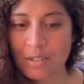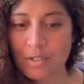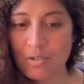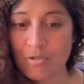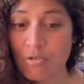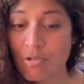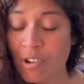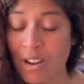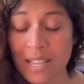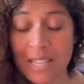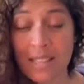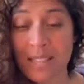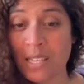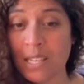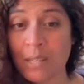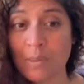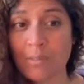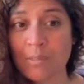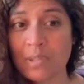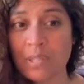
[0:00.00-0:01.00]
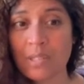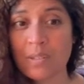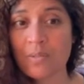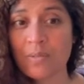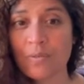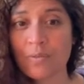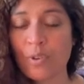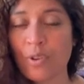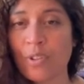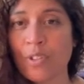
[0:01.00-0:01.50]
great themes
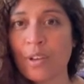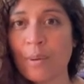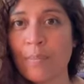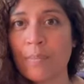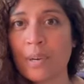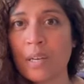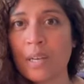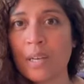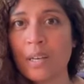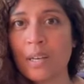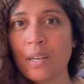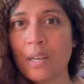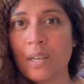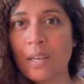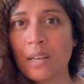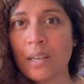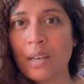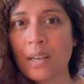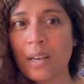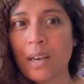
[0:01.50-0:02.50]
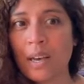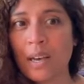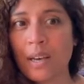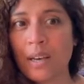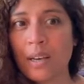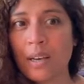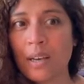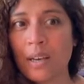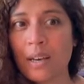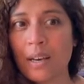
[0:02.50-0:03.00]
for them,
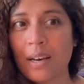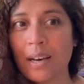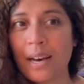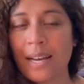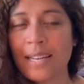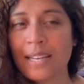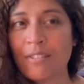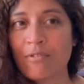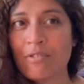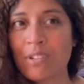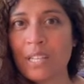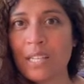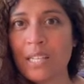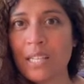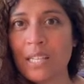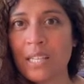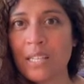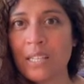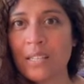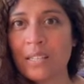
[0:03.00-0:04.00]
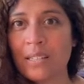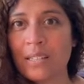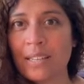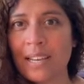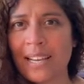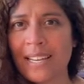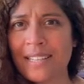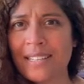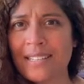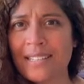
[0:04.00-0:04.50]
and it really
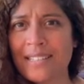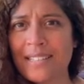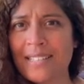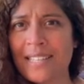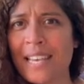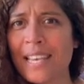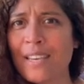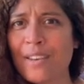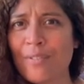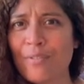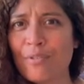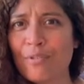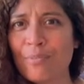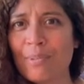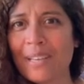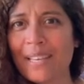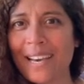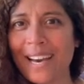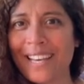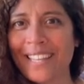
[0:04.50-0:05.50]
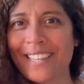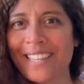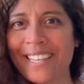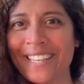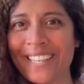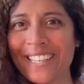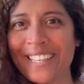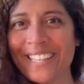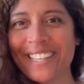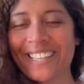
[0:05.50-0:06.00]
kind of saved me, I
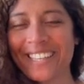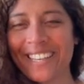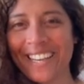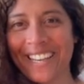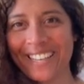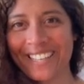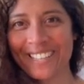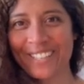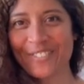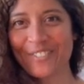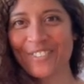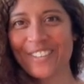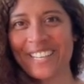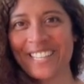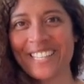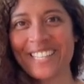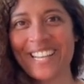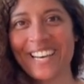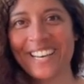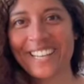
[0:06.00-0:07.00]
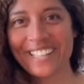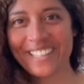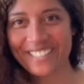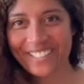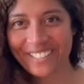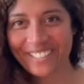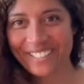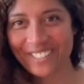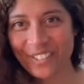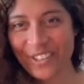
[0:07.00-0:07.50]
think, like in that
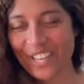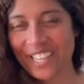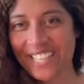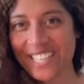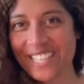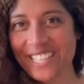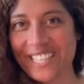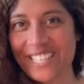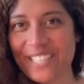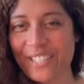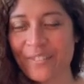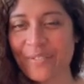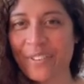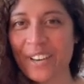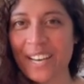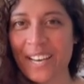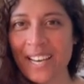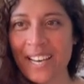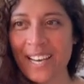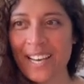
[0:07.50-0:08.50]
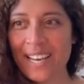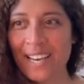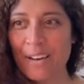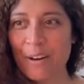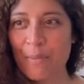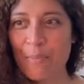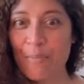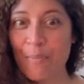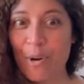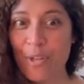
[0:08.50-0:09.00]
20 years of
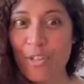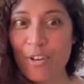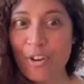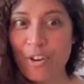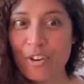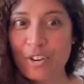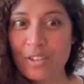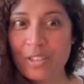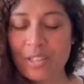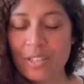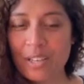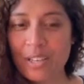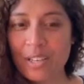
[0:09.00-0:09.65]
motherhood,